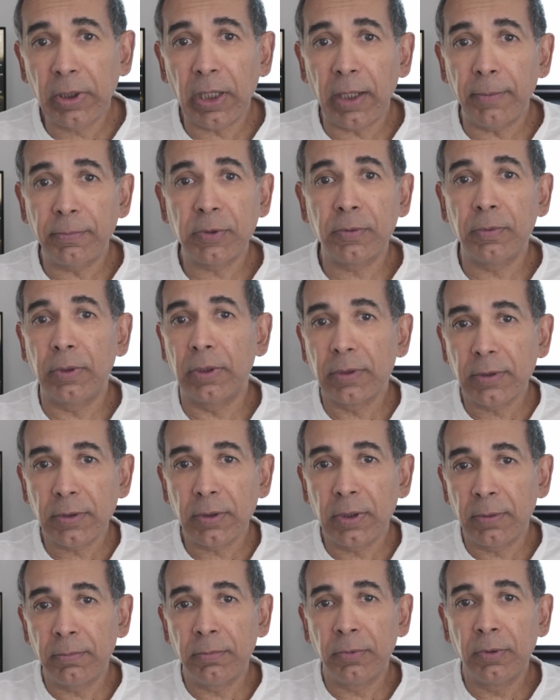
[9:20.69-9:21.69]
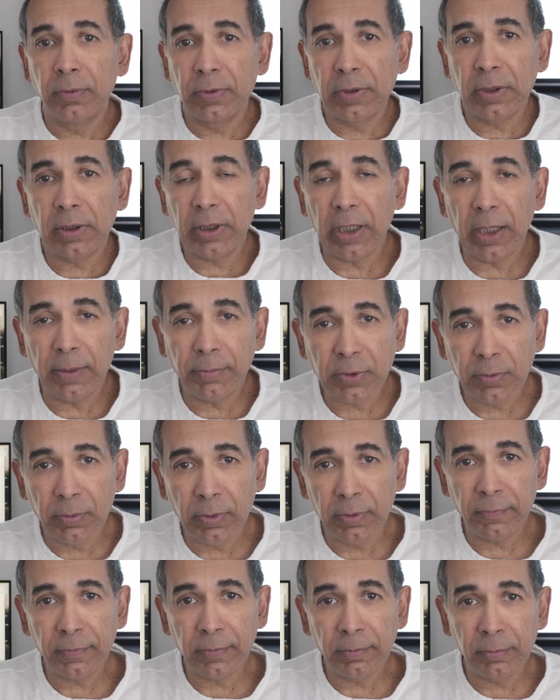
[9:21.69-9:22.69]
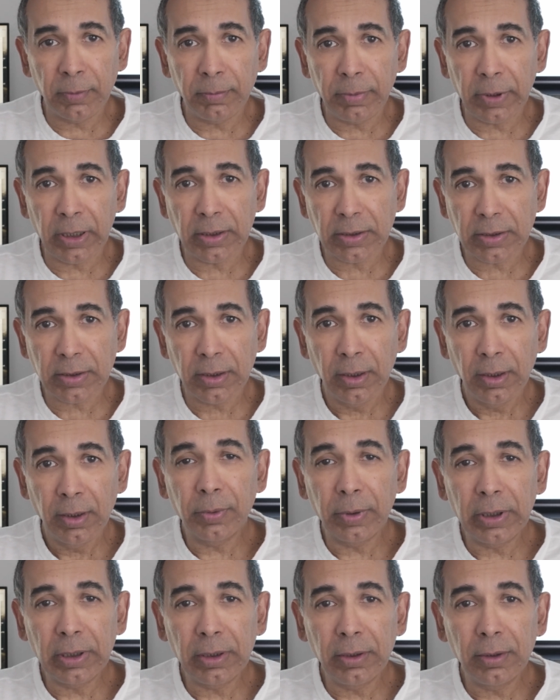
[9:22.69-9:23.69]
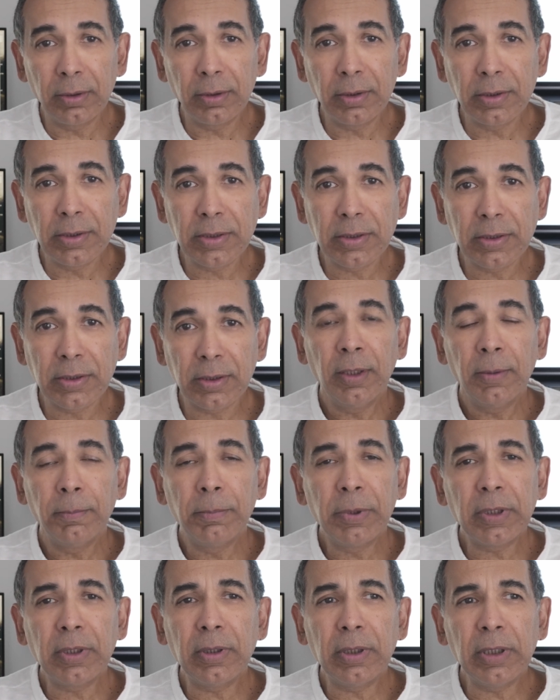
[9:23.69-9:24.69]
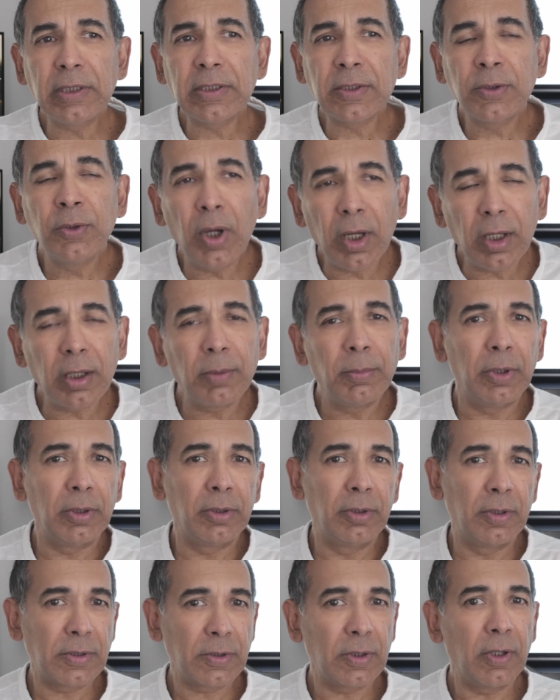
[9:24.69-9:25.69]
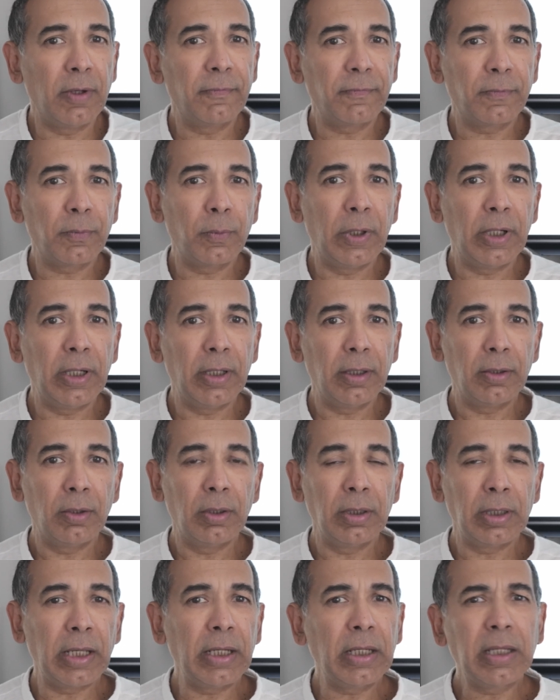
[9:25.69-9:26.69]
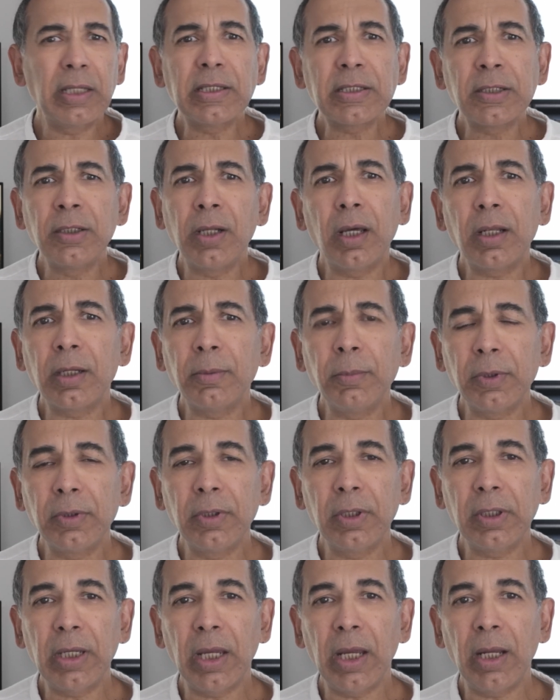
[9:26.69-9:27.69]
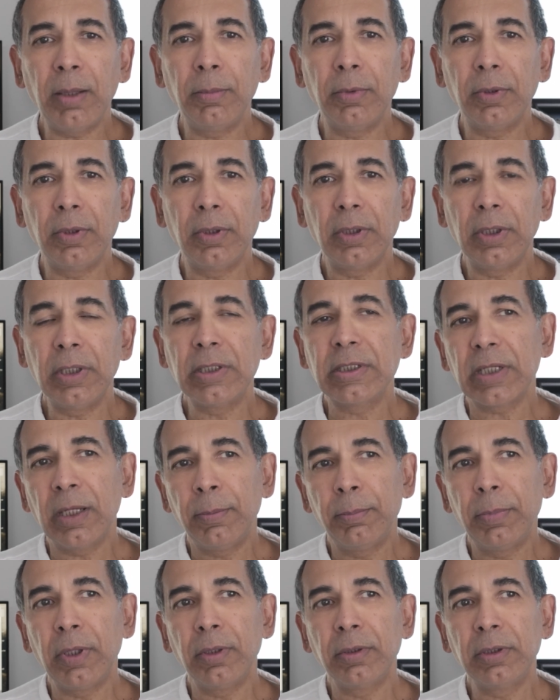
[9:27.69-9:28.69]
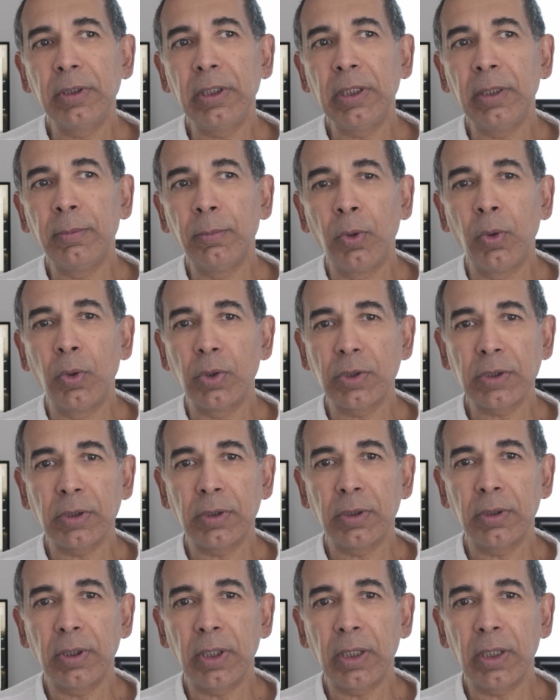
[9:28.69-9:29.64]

Capture One. So I'm using Capture One from the past 20 years. But it's not about the software. Like, it's not about the camera. It's about the emotion.